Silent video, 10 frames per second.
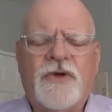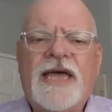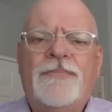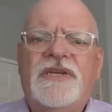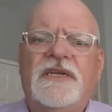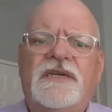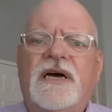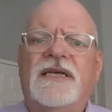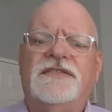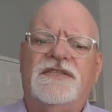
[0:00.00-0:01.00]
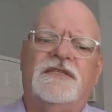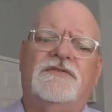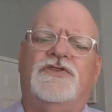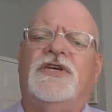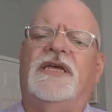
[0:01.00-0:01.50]
of rapid and
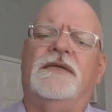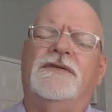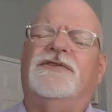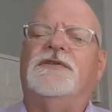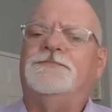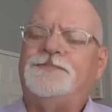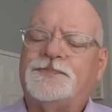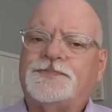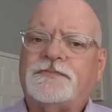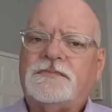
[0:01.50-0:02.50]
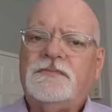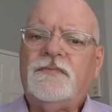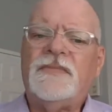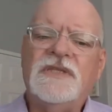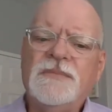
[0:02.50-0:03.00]
constant change.
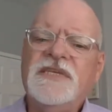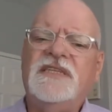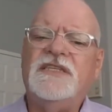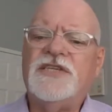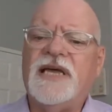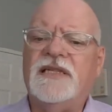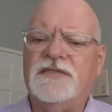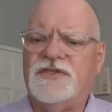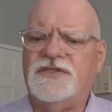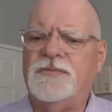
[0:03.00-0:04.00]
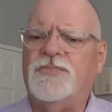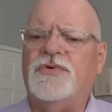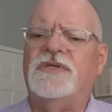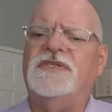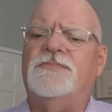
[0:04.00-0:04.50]
To meet the challenge, it's
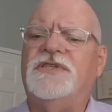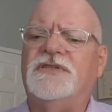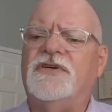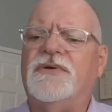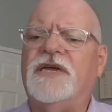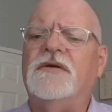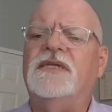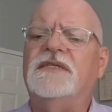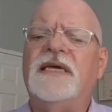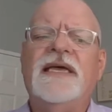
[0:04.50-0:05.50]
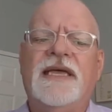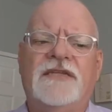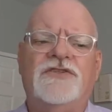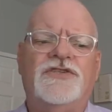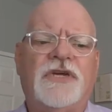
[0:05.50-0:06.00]
important to build coherent
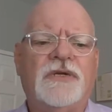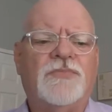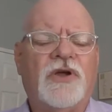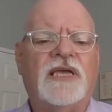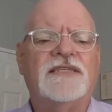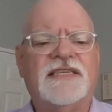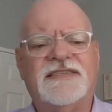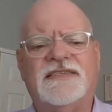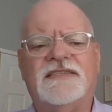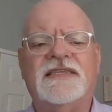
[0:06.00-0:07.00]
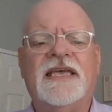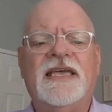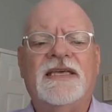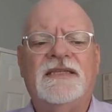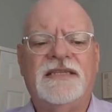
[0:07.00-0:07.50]
and shared processes
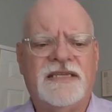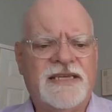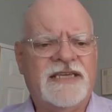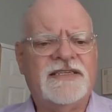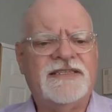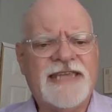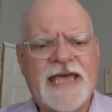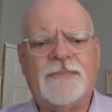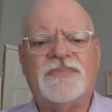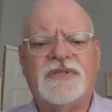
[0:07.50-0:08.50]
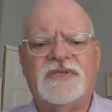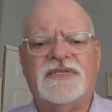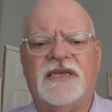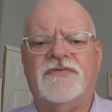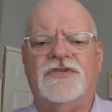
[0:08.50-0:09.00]
that can adapt to
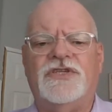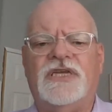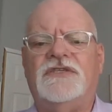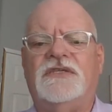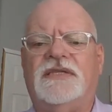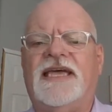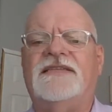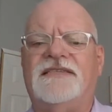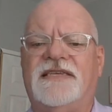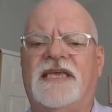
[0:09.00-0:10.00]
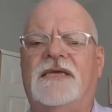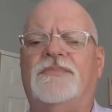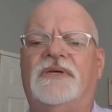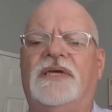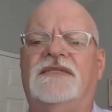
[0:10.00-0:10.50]
this ever-changing
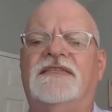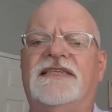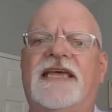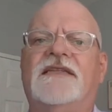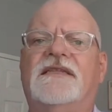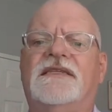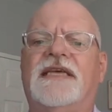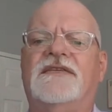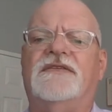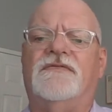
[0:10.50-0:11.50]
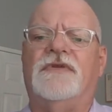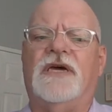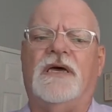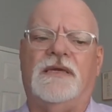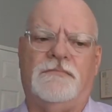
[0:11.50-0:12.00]
landscape and stand the test of
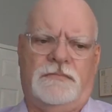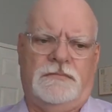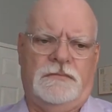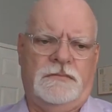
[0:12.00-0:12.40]
time.